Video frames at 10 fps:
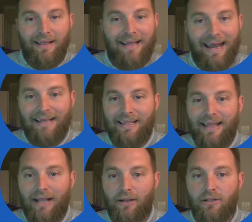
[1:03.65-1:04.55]
Got out to
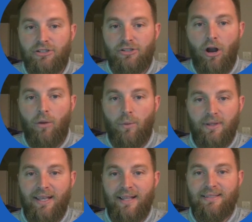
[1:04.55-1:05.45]
that good start with
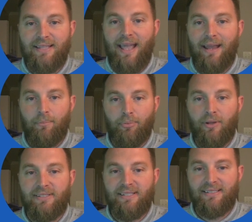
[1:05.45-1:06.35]
Kent State at
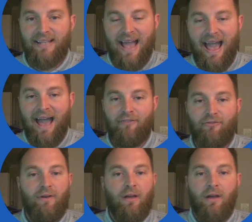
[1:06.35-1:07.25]
plus
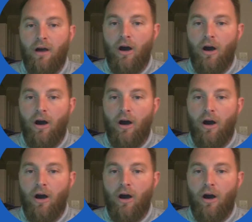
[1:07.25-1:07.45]
6.5.